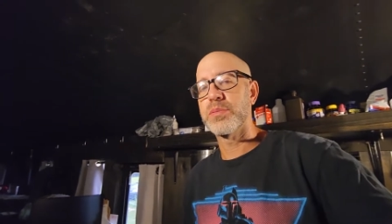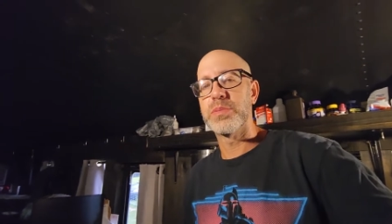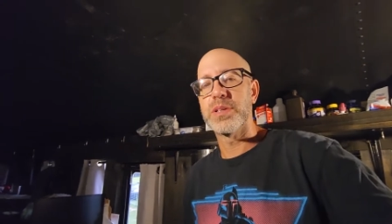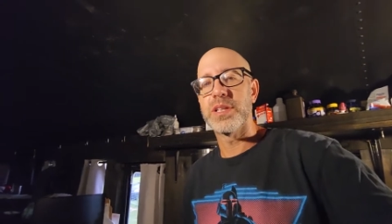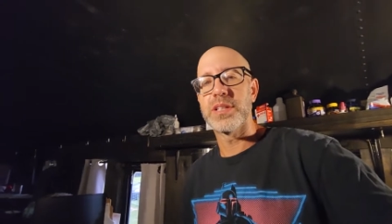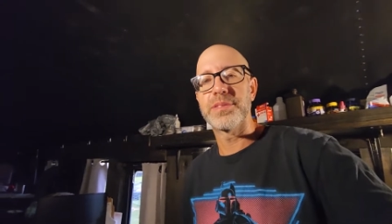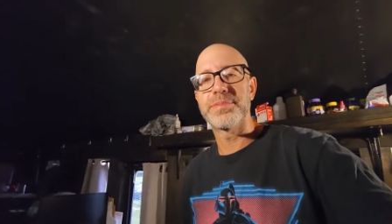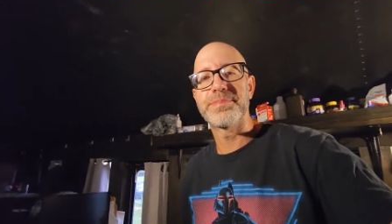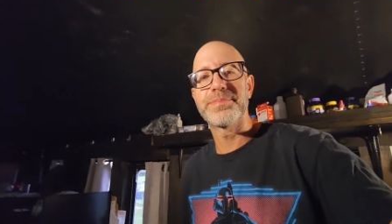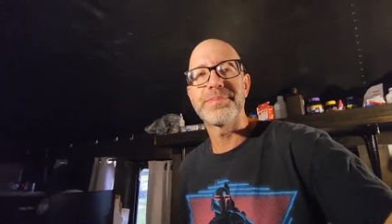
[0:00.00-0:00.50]

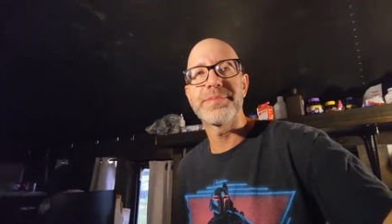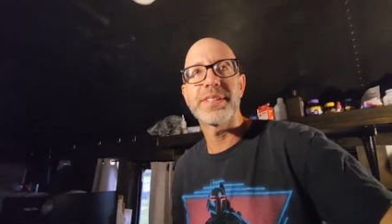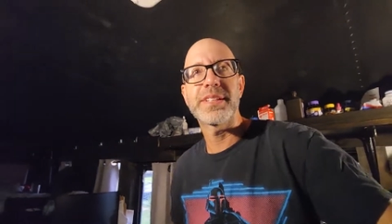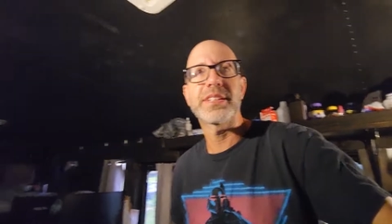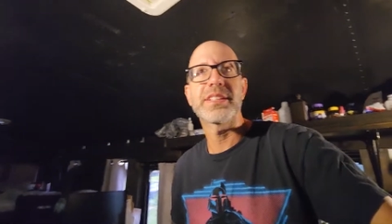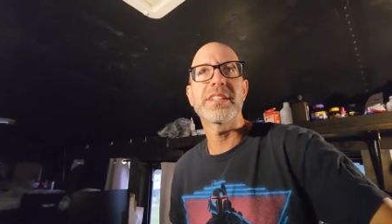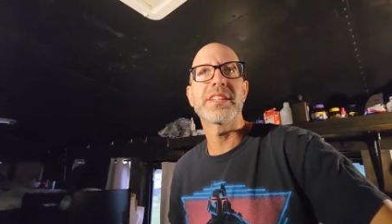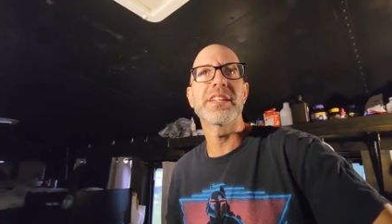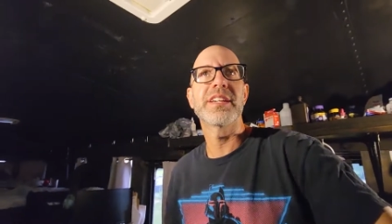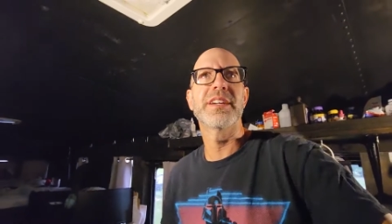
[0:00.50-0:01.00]
but
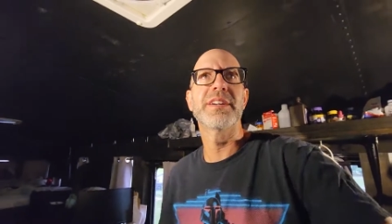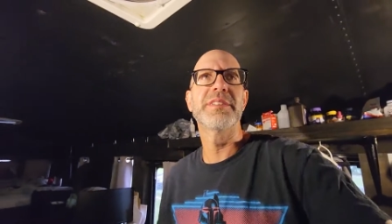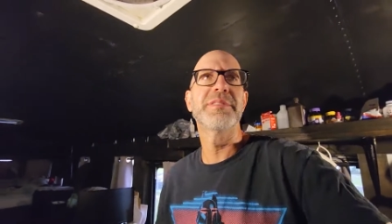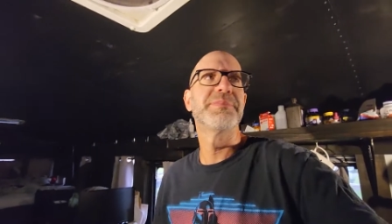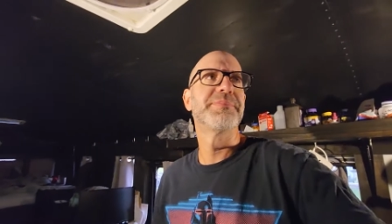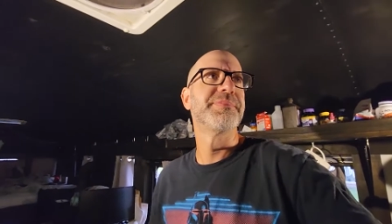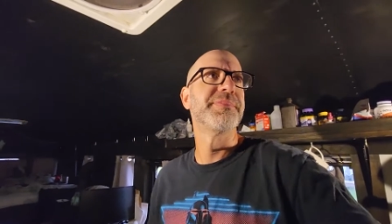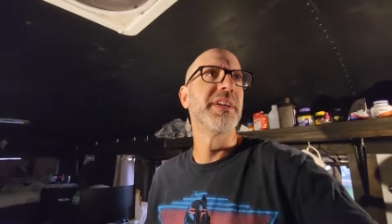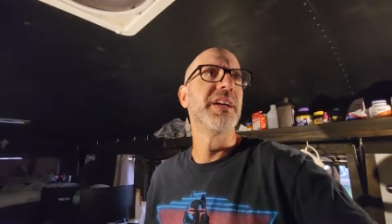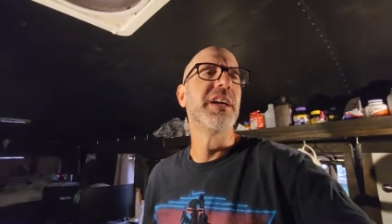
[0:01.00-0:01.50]
you
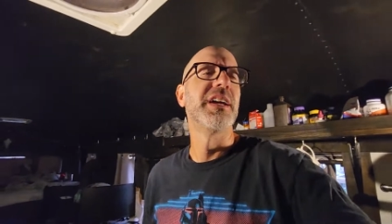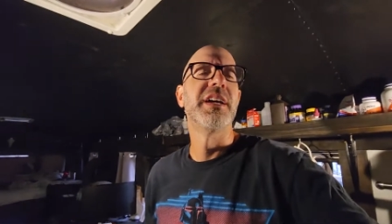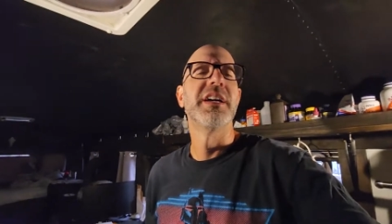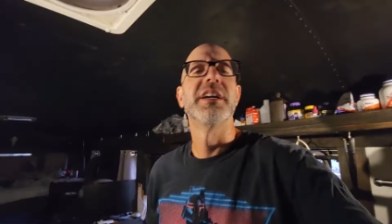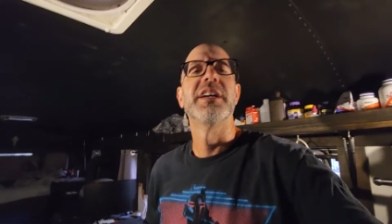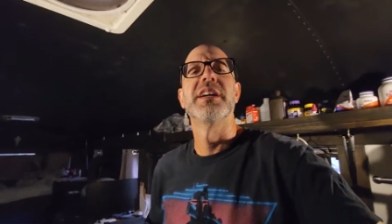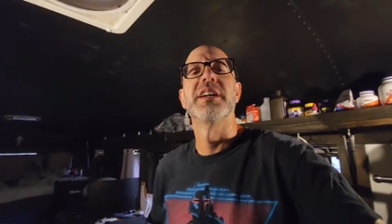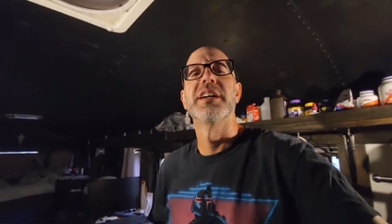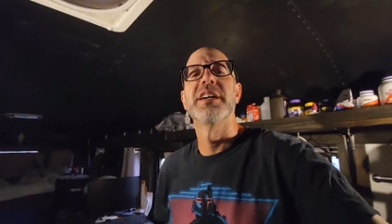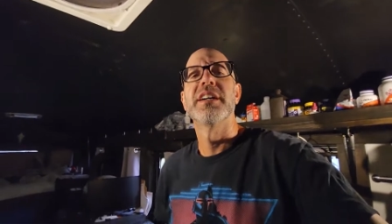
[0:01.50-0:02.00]

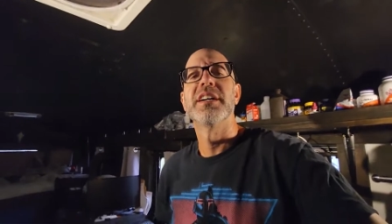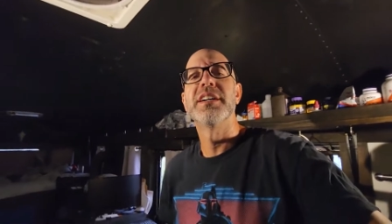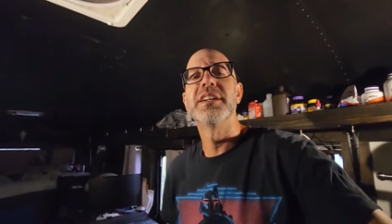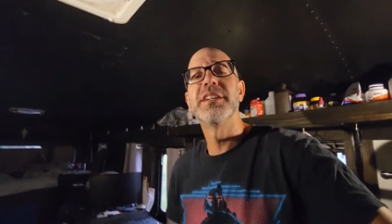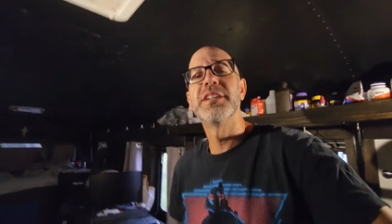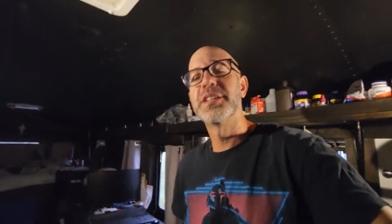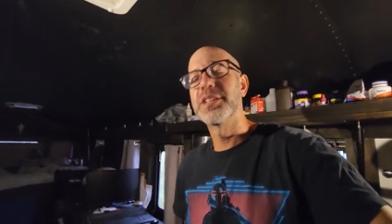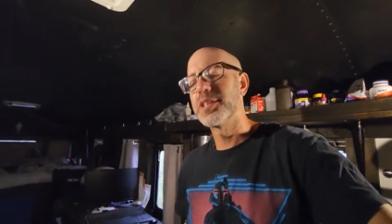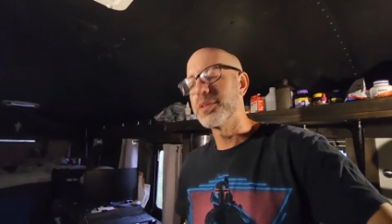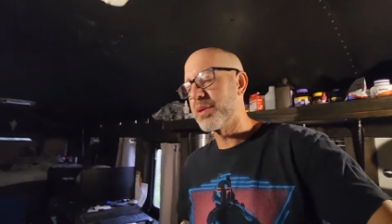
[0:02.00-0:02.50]

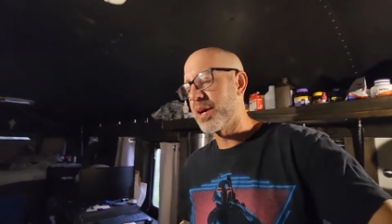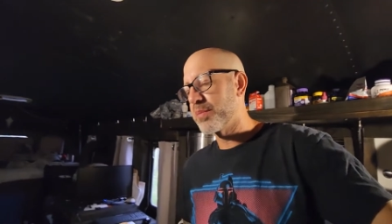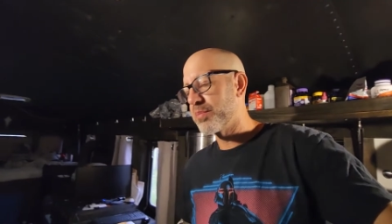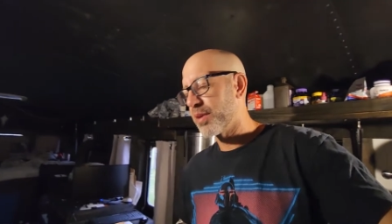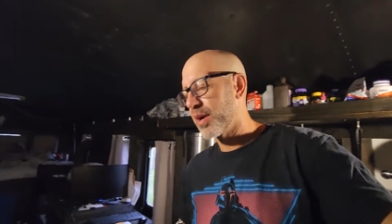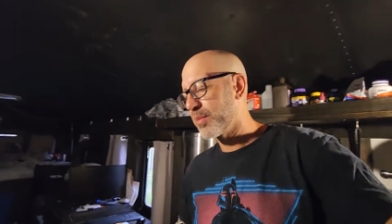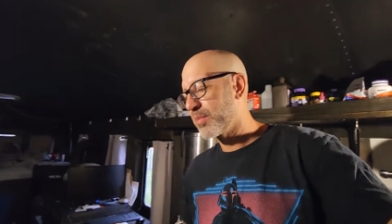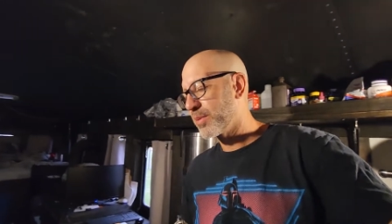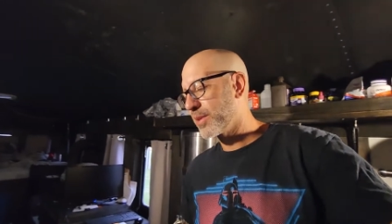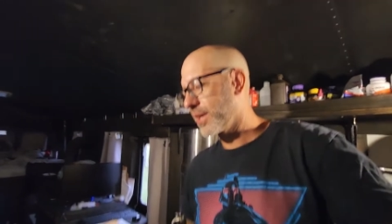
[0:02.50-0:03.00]
know, you buy
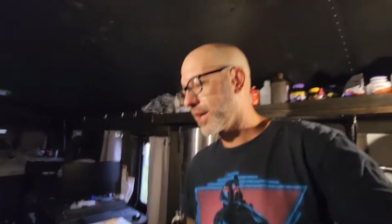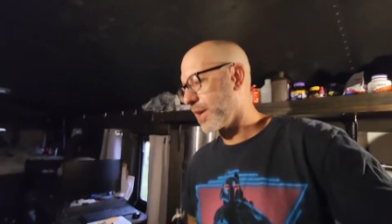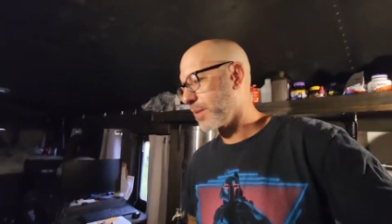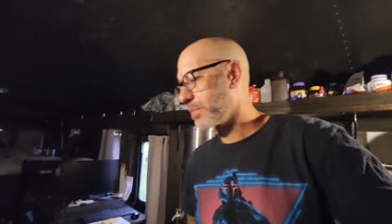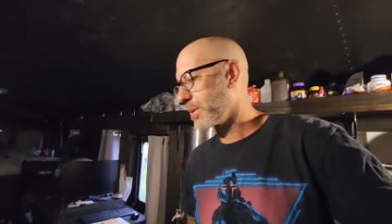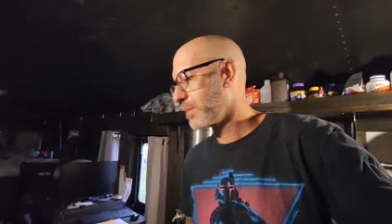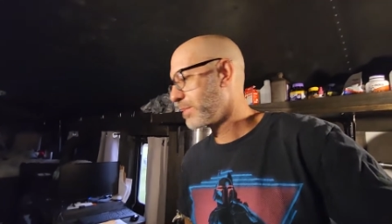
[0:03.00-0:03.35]
property, you got to pay